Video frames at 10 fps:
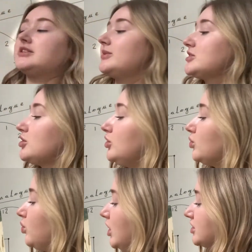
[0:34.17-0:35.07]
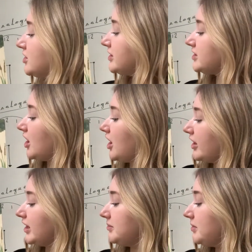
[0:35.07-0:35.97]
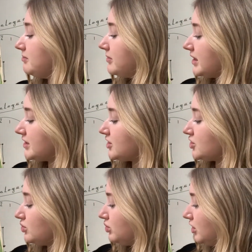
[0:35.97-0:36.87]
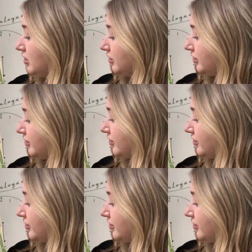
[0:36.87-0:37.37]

it's called What's the Time, Mr. Wolf?